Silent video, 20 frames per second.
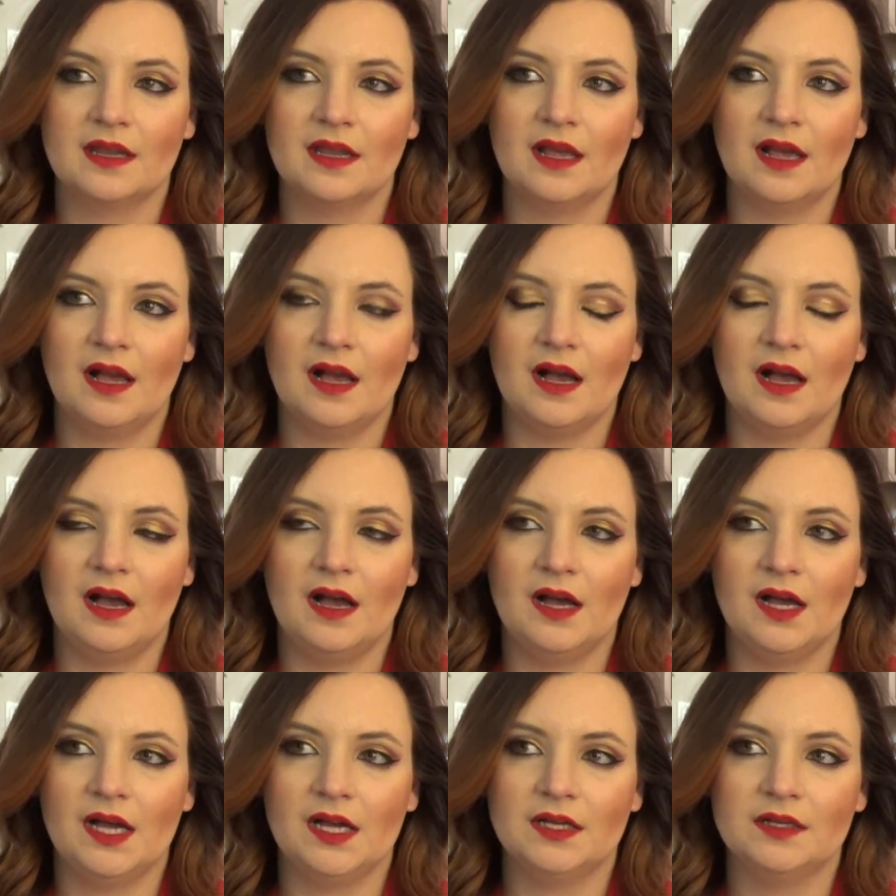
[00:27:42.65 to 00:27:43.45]

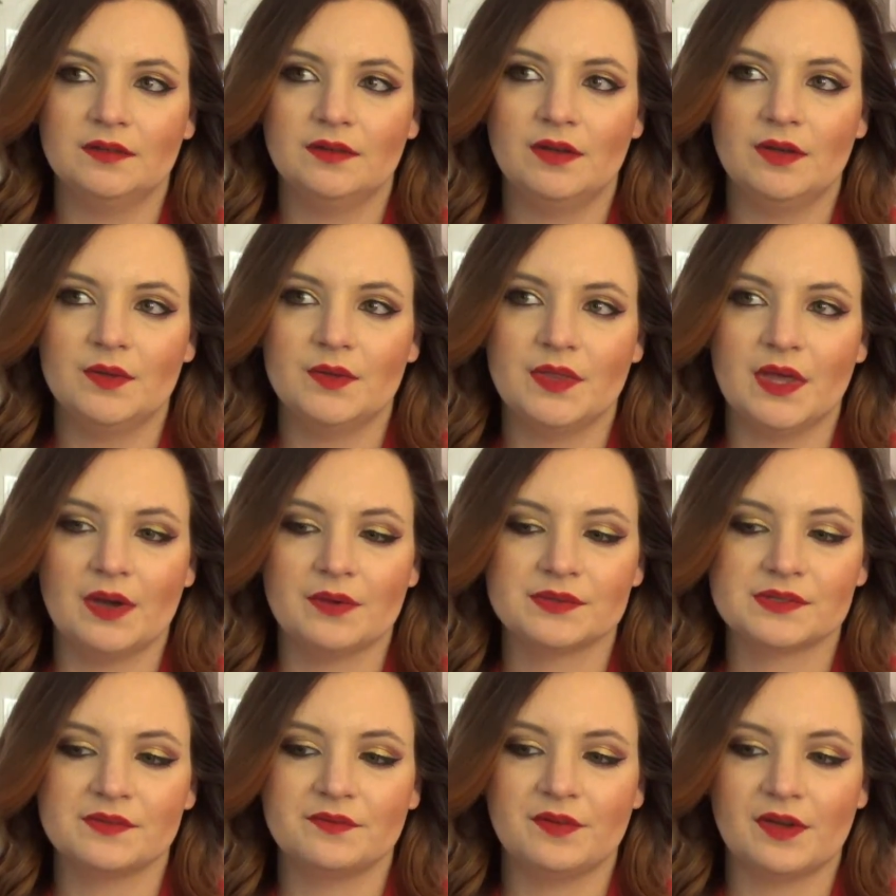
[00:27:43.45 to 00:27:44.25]
that
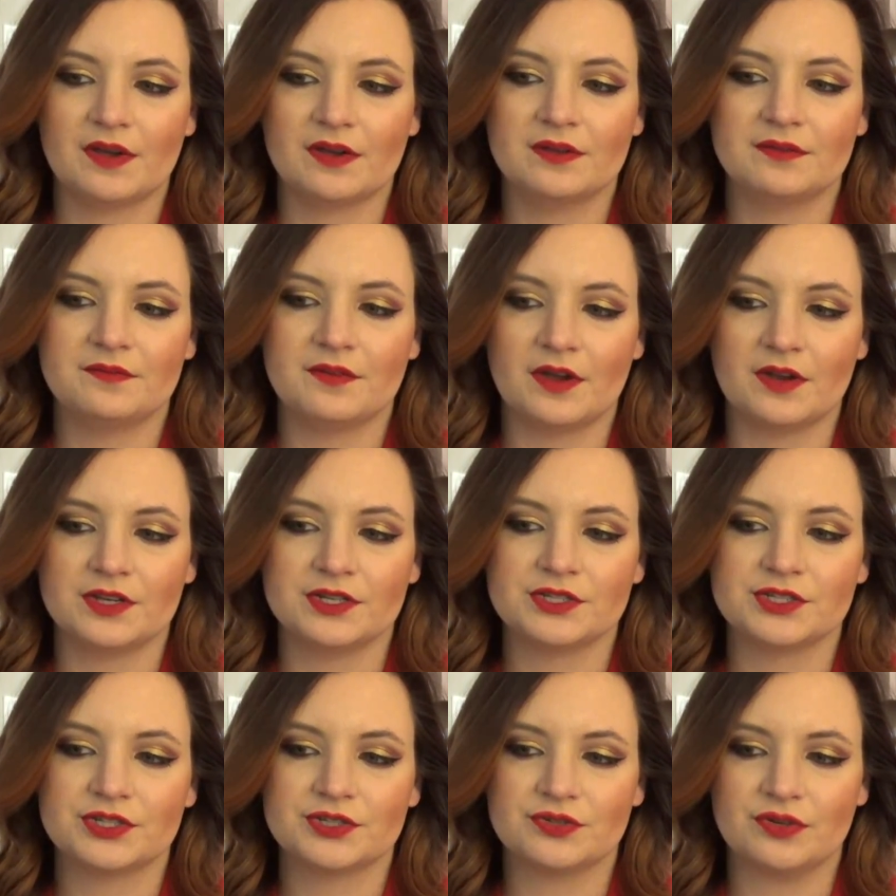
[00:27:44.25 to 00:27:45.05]
was a very, very
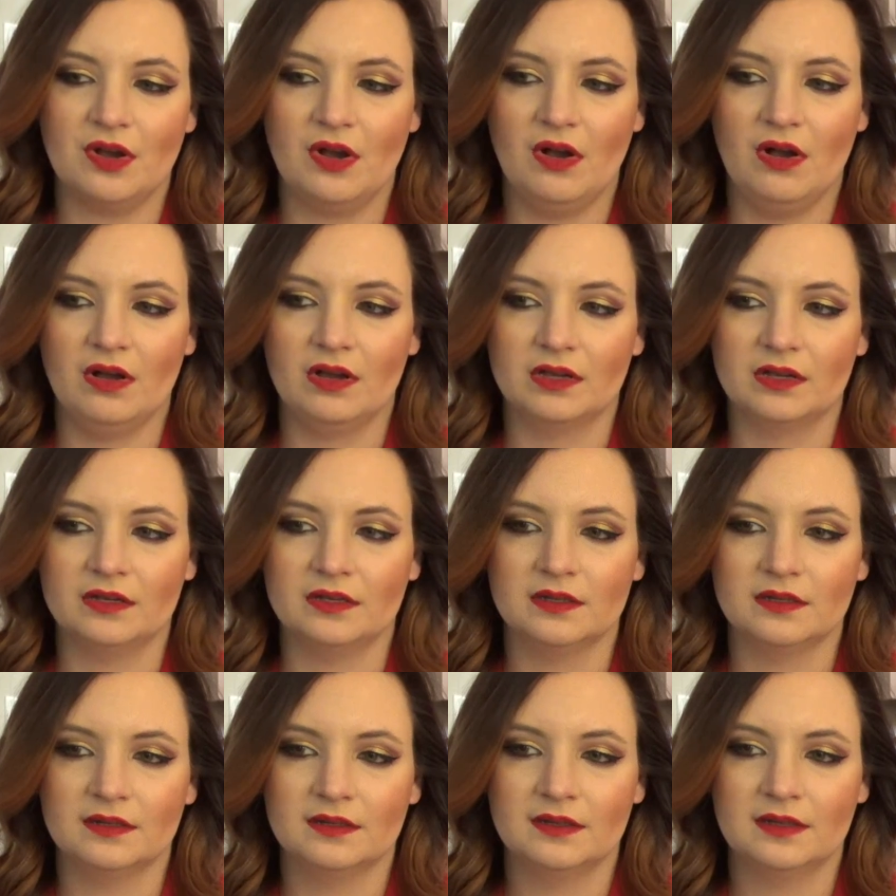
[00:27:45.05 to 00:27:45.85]

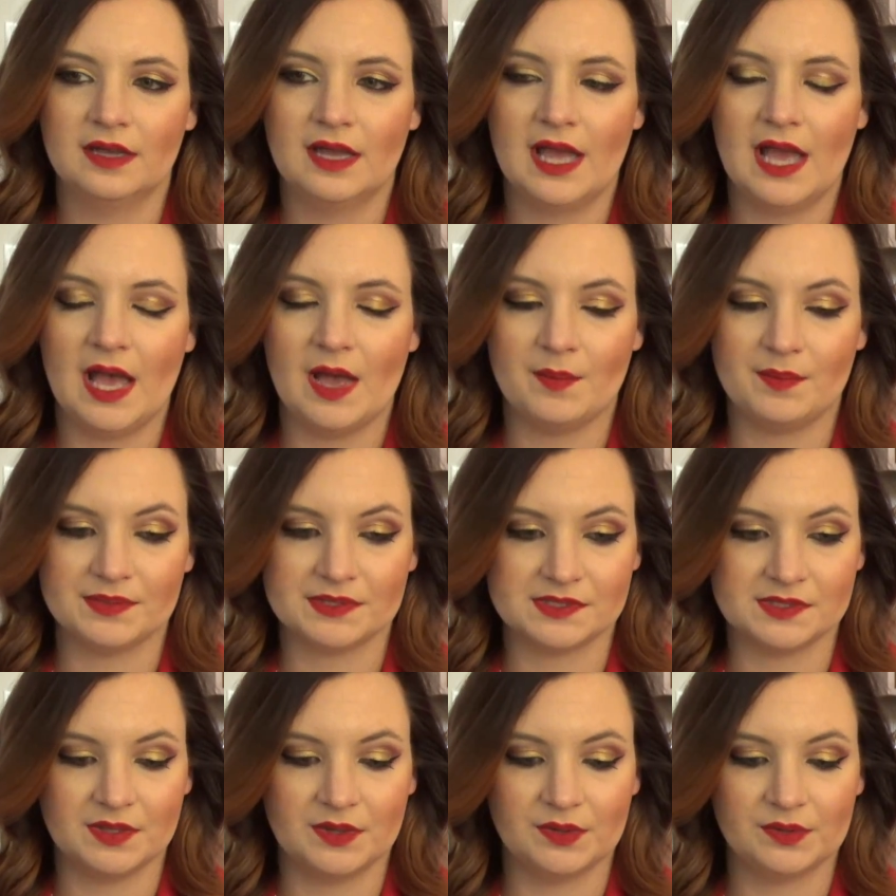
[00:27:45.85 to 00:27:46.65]
strong
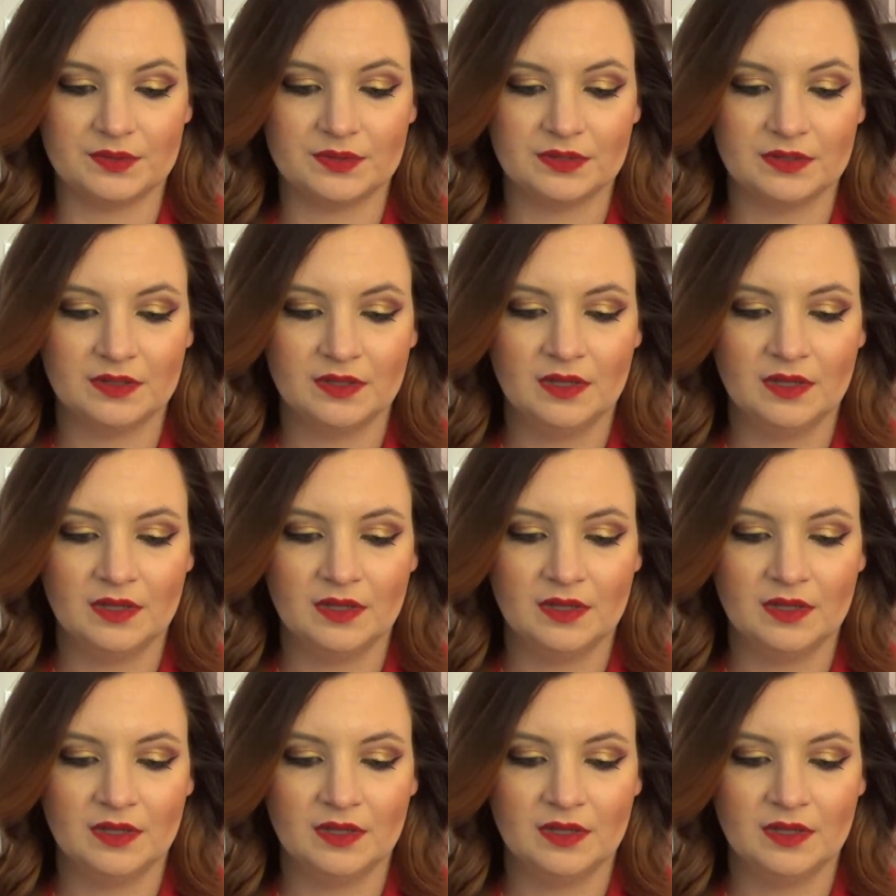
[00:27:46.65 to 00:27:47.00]
episode.